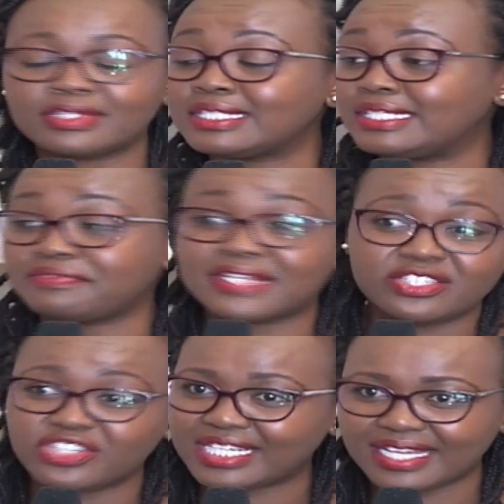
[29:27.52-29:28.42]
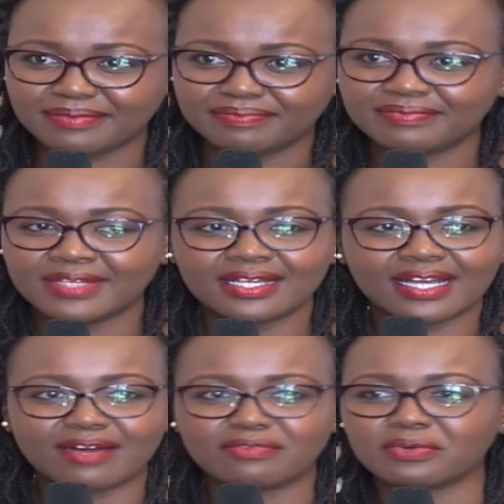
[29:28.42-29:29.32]
different gender,
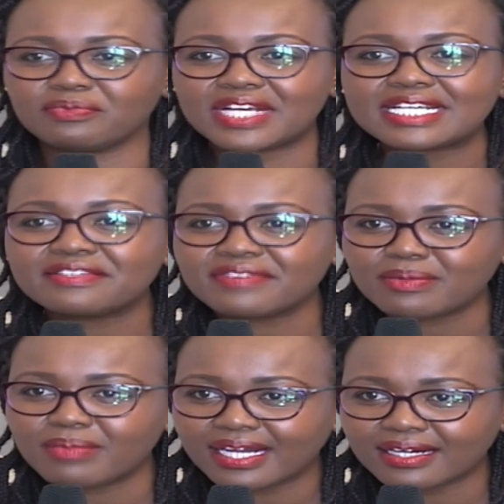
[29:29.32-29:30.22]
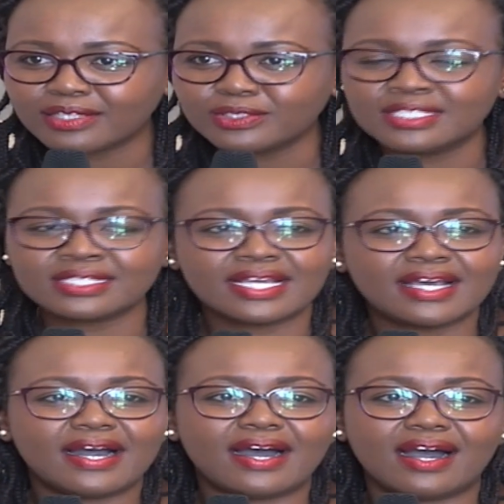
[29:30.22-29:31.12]
come from very different backgrounds,
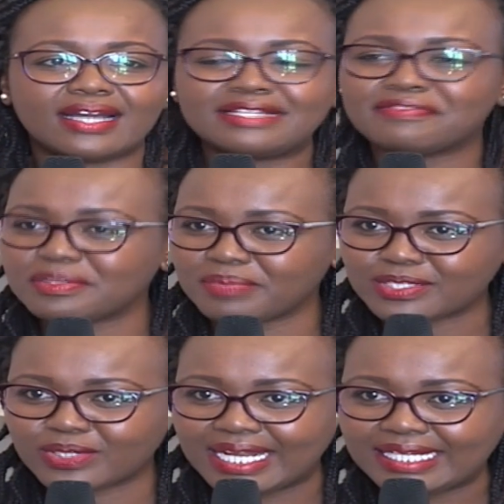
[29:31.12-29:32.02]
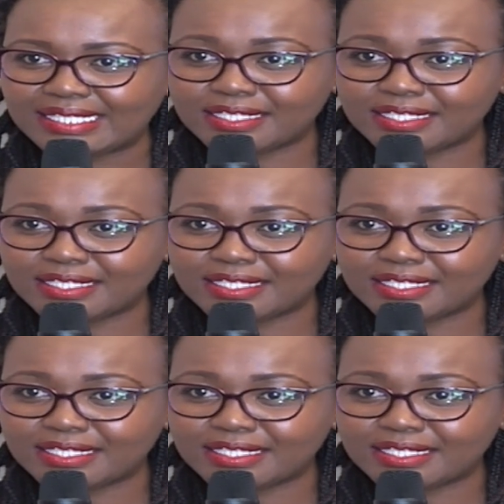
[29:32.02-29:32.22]
different personalities.